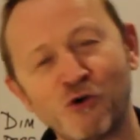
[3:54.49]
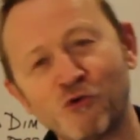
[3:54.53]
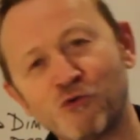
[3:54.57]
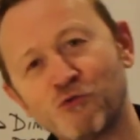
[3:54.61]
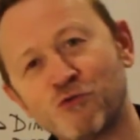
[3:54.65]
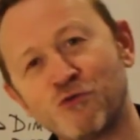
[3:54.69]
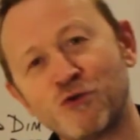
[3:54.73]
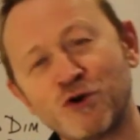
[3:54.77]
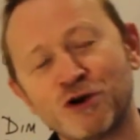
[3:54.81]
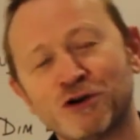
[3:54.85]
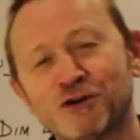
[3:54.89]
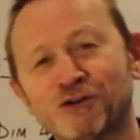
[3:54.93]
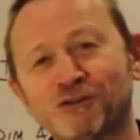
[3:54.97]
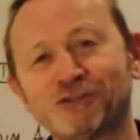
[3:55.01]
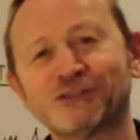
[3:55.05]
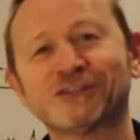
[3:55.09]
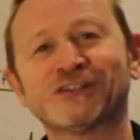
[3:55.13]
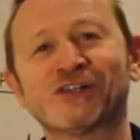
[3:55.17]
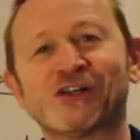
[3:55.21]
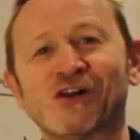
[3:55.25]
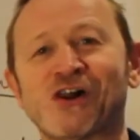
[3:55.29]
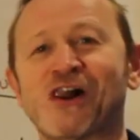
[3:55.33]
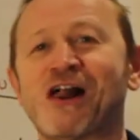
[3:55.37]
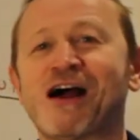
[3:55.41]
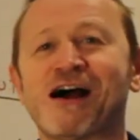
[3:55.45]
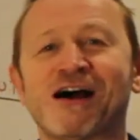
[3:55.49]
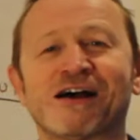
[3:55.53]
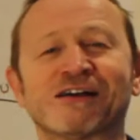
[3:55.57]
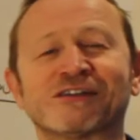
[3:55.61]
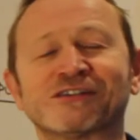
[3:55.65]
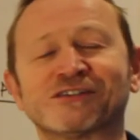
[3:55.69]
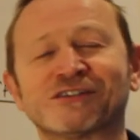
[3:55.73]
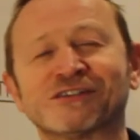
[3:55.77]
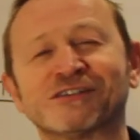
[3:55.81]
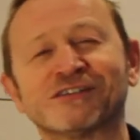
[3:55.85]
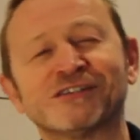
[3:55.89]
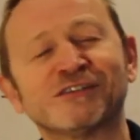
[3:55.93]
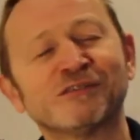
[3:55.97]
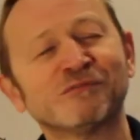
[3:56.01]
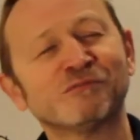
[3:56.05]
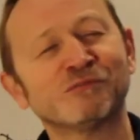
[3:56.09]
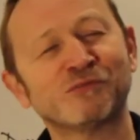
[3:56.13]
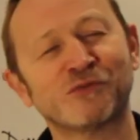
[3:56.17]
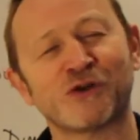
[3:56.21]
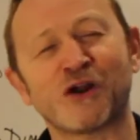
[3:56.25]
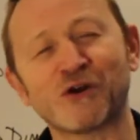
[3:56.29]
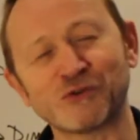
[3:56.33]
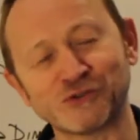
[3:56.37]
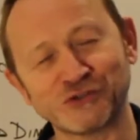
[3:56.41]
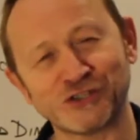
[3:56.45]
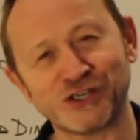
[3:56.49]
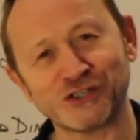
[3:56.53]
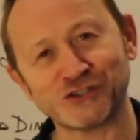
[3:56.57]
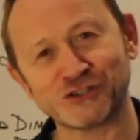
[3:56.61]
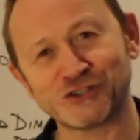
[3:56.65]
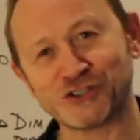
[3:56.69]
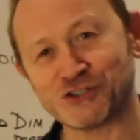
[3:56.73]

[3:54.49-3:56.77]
world-class process